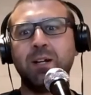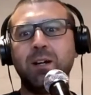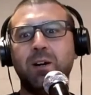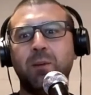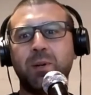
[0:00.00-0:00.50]

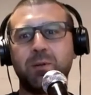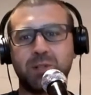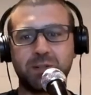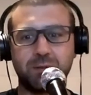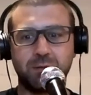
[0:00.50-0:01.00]
but it was
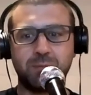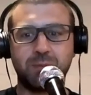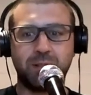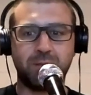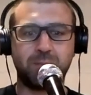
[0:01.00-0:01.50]
also,
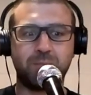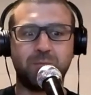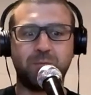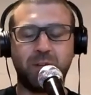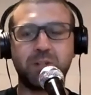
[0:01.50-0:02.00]

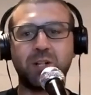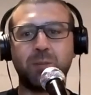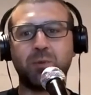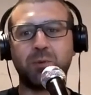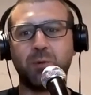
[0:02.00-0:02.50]
finished
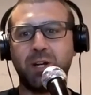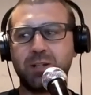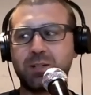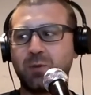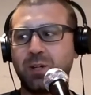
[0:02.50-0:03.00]
up with Ray
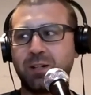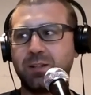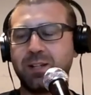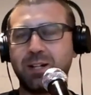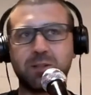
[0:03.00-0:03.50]
squatting
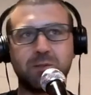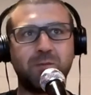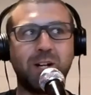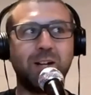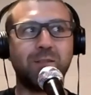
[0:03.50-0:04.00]
the
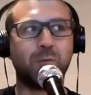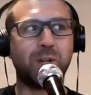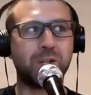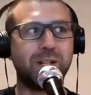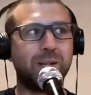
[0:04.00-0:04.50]
1,005. We
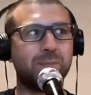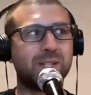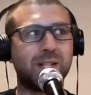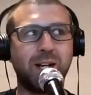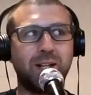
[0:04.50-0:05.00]
actually had him
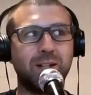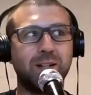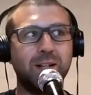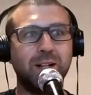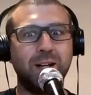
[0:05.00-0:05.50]
sign it,
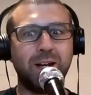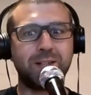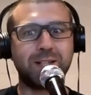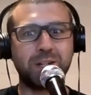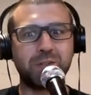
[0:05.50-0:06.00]
and
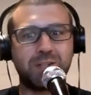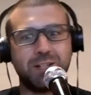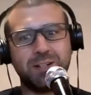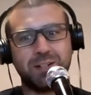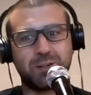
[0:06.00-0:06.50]
it's actually
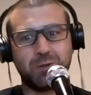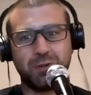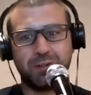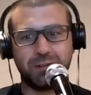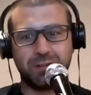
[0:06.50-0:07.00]
sitting in the
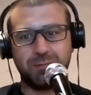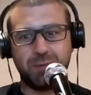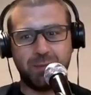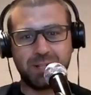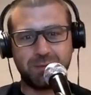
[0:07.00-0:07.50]
corner of my
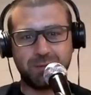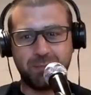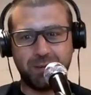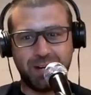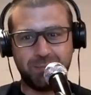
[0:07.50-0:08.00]
basement right
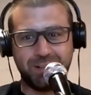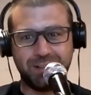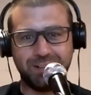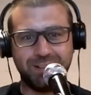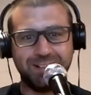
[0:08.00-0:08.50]
behind me
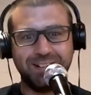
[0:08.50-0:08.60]
here,